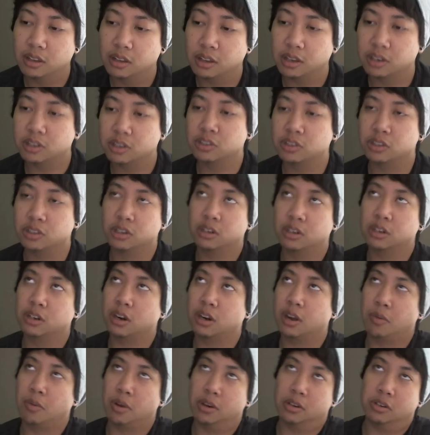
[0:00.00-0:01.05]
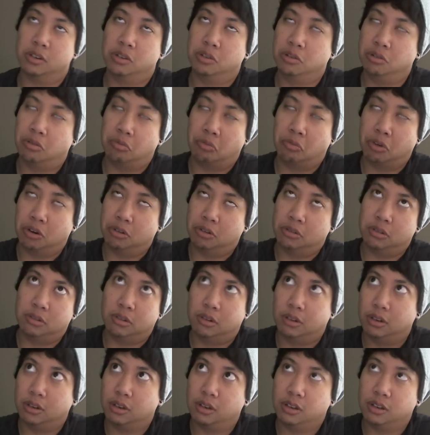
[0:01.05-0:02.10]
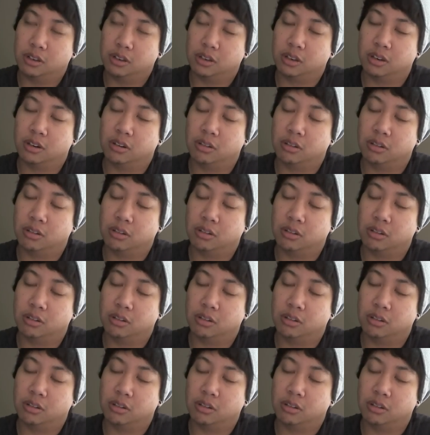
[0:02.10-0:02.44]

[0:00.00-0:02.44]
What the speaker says: Like, sure, I went to university,